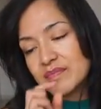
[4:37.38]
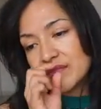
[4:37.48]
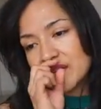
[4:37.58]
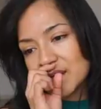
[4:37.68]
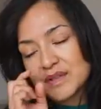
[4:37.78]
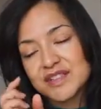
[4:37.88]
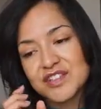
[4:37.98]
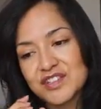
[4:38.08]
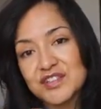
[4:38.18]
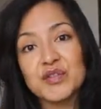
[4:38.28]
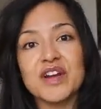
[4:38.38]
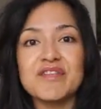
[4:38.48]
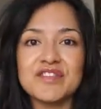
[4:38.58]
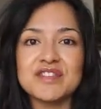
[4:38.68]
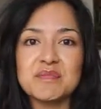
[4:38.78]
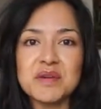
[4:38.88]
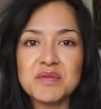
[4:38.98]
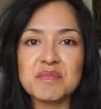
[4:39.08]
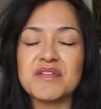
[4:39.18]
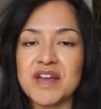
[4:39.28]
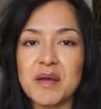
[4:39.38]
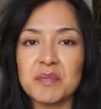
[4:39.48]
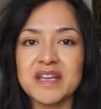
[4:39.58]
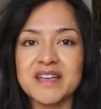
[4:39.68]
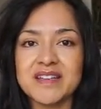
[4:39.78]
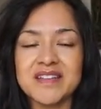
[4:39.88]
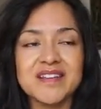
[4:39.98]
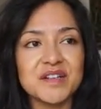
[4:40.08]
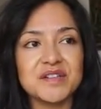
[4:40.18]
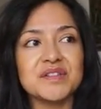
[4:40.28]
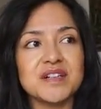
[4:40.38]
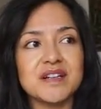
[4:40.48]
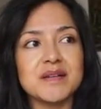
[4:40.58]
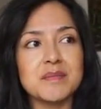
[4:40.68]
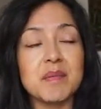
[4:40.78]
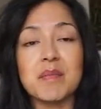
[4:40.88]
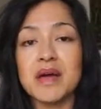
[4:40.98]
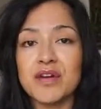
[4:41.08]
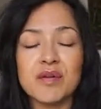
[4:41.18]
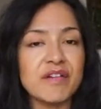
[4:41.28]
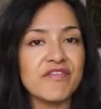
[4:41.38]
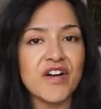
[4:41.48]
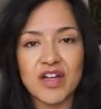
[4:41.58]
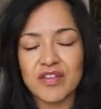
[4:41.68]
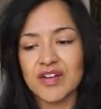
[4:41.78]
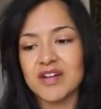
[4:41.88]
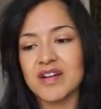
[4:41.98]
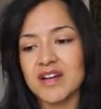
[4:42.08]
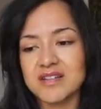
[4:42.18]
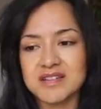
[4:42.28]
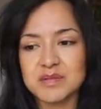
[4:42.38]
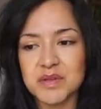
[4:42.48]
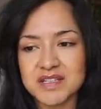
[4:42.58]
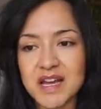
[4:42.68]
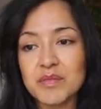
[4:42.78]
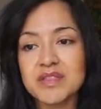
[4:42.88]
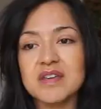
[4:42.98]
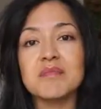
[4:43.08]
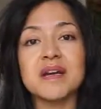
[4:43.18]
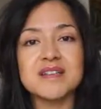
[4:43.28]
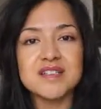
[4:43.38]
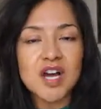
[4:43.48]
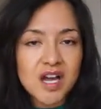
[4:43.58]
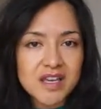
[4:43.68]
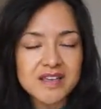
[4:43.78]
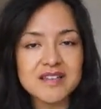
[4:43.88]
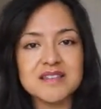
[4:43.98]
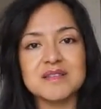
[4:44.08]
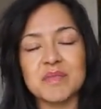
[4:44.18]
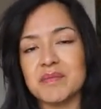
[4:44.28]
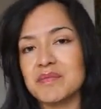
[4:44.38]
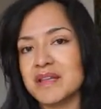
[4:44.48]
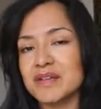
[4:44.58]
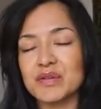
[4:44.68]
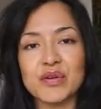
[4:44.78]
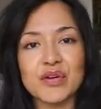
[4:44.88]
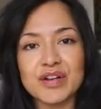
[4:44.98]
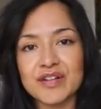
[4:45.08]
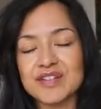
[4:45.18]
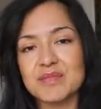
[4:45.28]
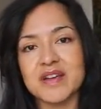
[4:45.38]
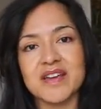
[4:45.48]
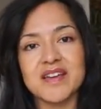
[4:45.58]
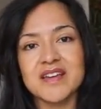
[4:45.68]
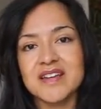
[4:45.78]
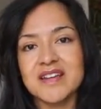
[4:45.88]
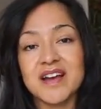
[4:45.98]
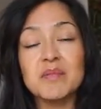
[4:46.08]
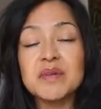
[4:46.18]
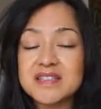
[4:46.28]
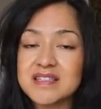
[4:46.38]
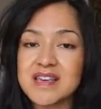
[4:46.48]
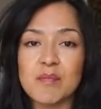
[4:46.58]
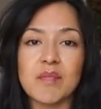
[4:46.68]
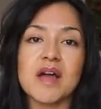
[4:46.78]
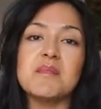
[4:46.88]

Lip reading: I was just so grateful to be with my family. My mother, my father, got to spend time with them, my doggies, my little critters, I miss them.